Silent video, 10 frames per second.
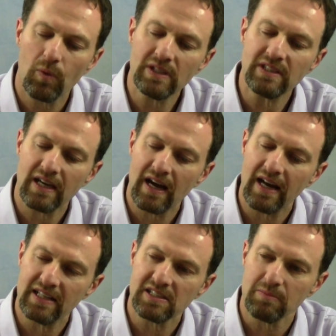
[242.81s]
Once I
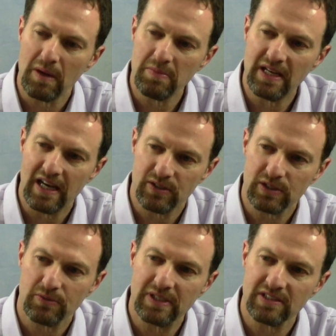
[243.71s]
got into my
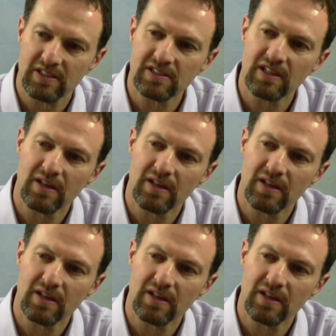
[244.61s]
pediatrics residency,